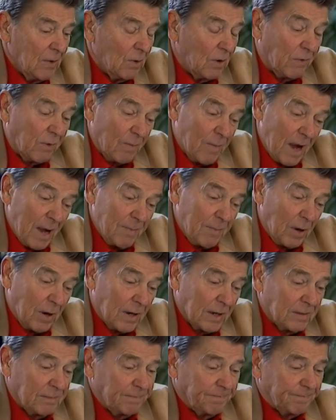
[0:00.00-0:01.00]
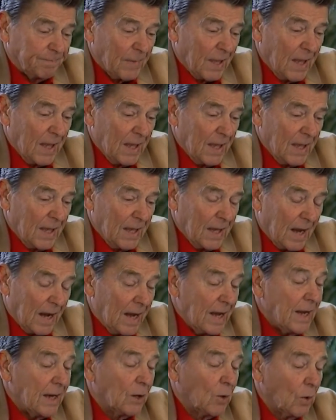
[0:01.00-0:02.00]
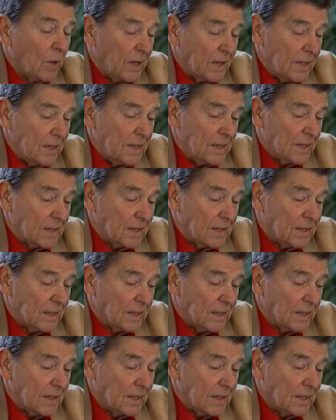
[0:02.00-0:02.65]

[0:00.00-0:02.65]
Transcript: Well, for my part, I agreed